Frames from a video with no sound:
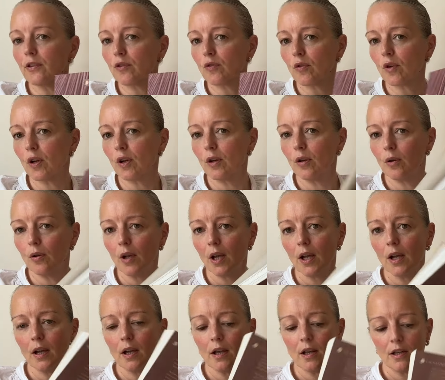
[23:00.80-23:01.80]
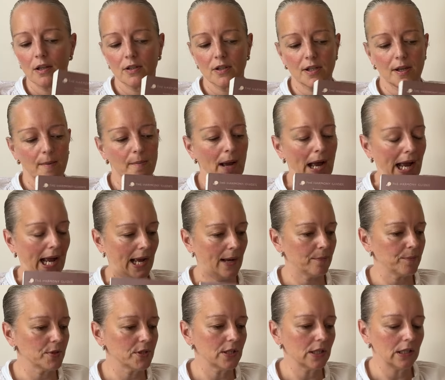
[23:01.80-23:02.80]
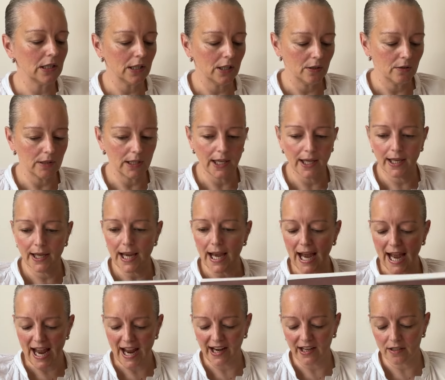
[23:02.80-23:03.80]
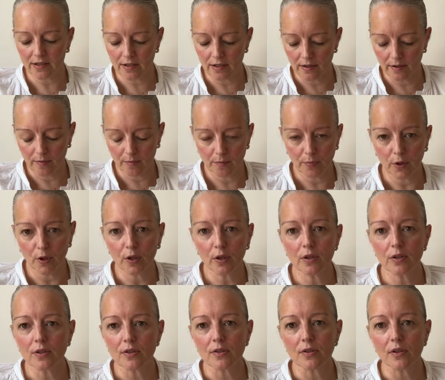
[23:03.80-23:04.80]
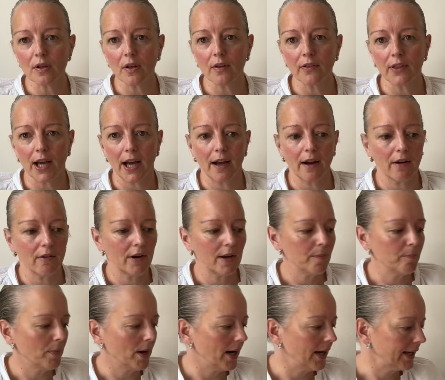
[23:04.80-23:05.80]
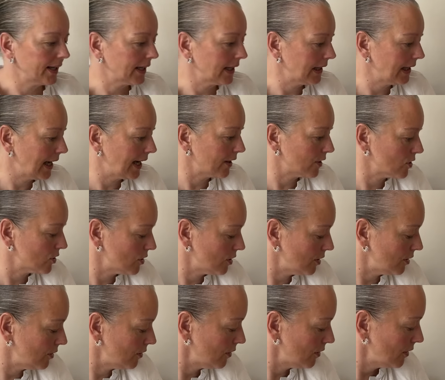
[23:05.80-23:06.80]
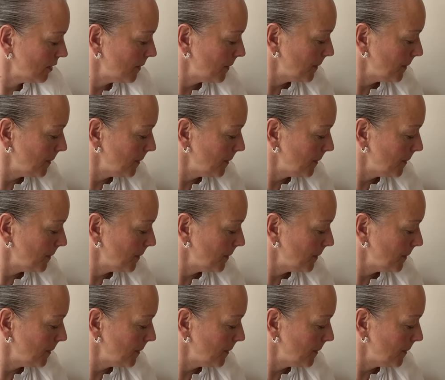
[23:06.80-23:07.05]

through some absolutely excellent books that are in my collection.